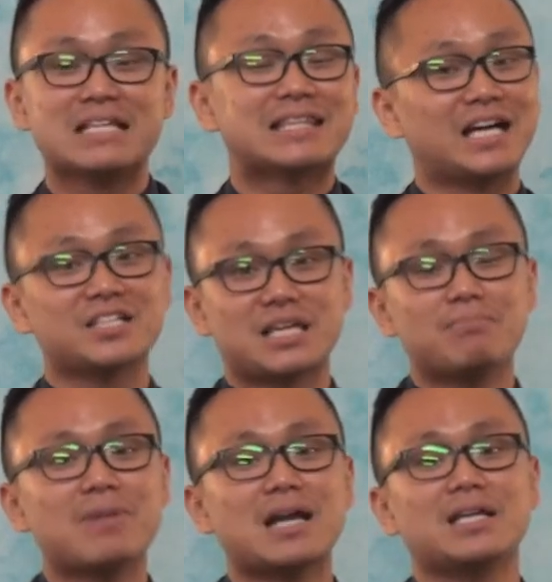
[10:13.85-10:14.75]
Tell
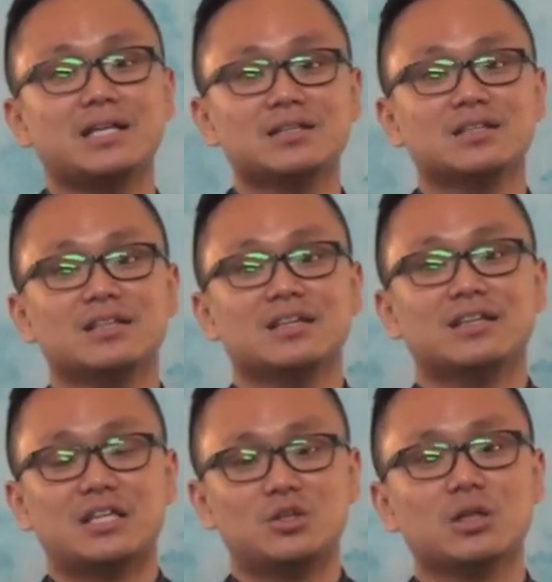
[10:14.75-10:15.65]
somebody
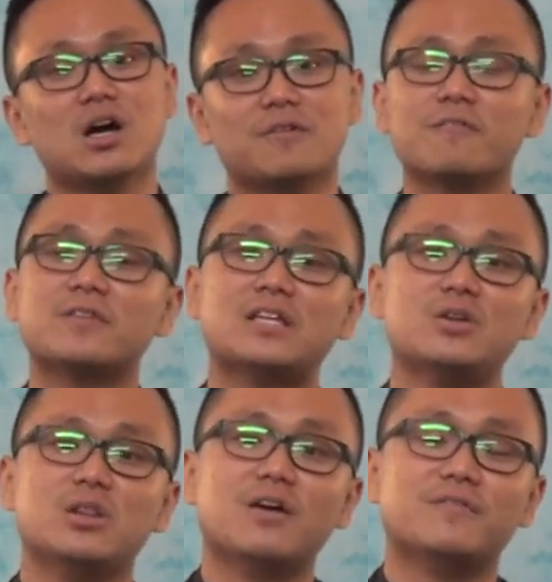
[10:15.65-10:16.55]
that you
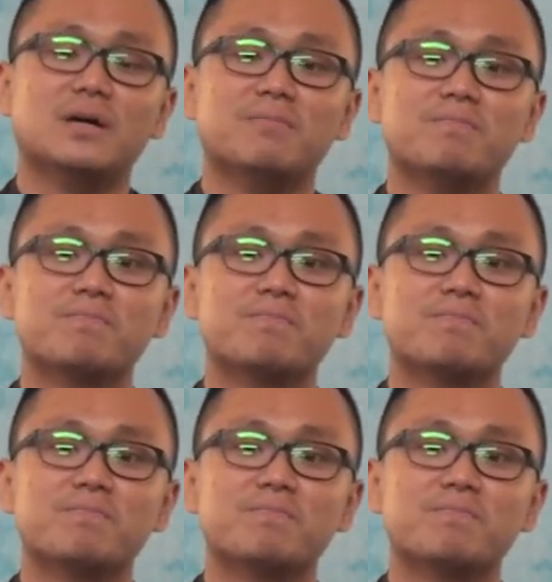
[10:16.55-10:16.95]
love them.